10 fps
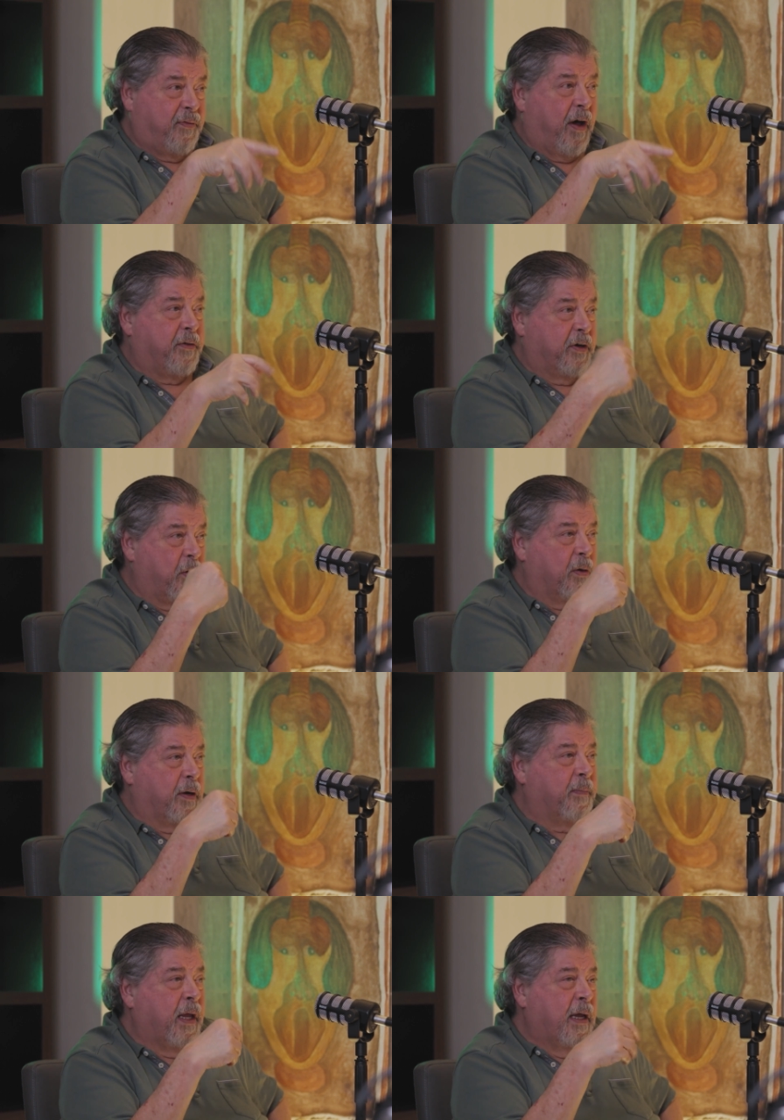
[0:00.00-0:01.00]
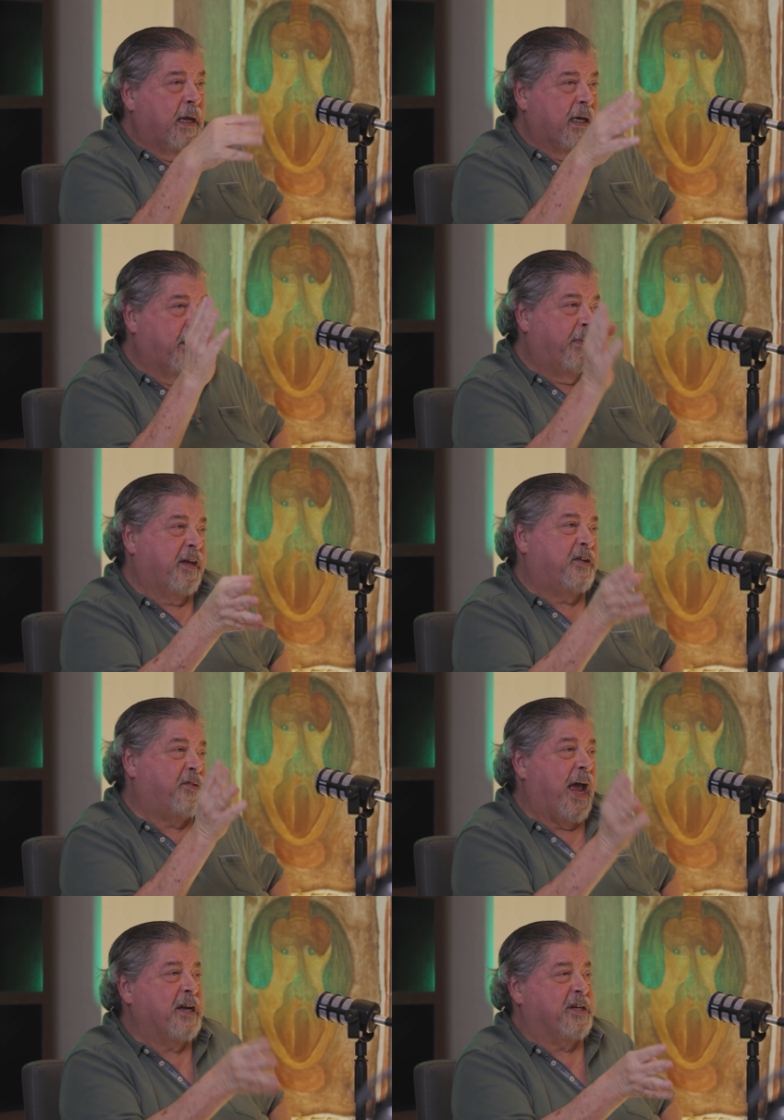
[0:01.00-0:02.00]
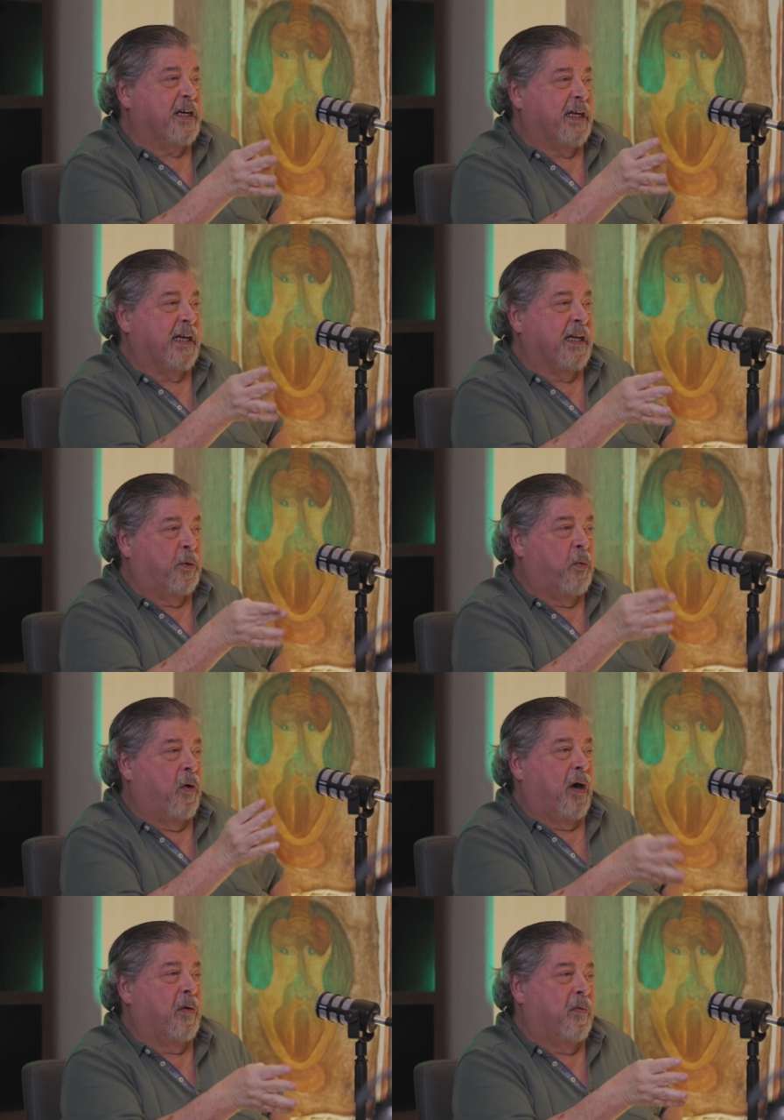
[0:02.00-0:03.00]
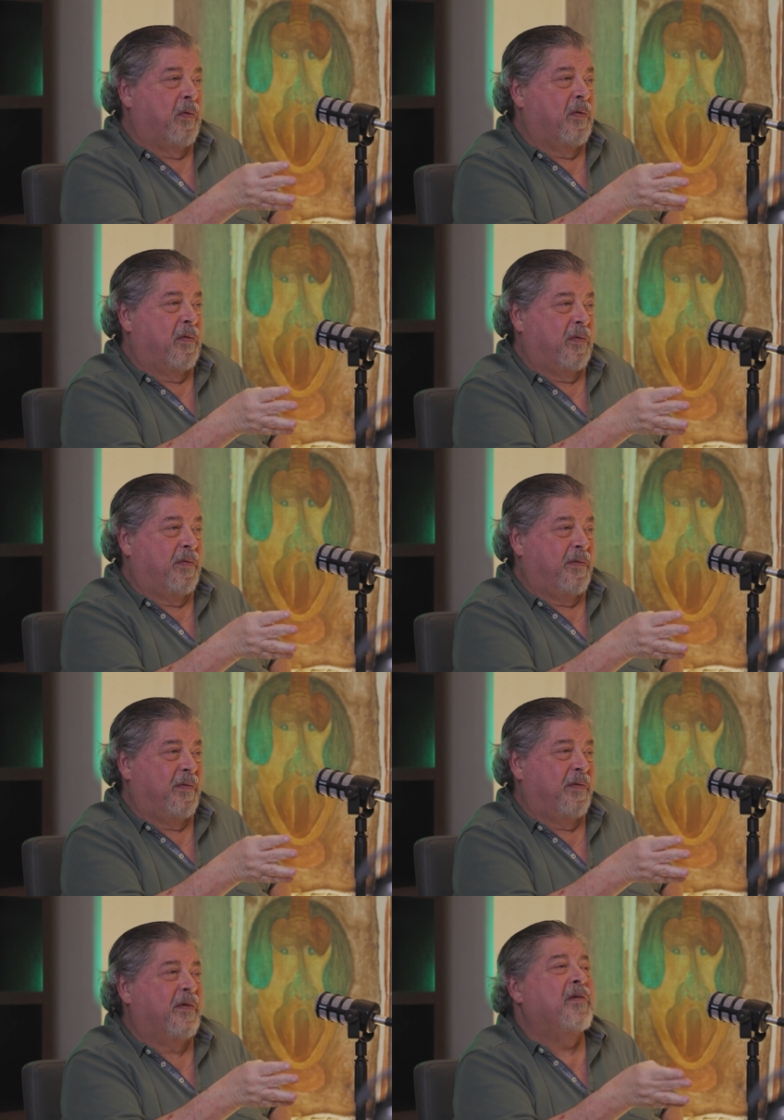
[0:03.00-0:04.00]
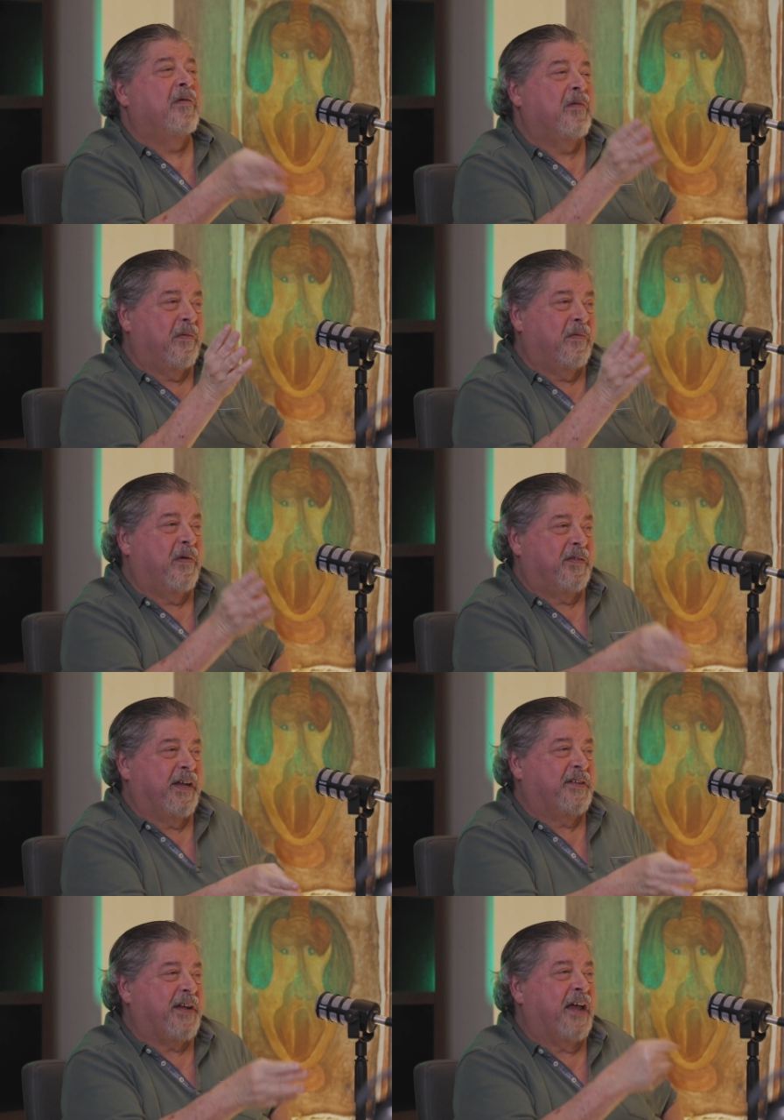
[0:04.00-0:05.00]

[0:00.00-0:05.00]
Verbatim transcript: his father told him the biggest tragedy in the war was the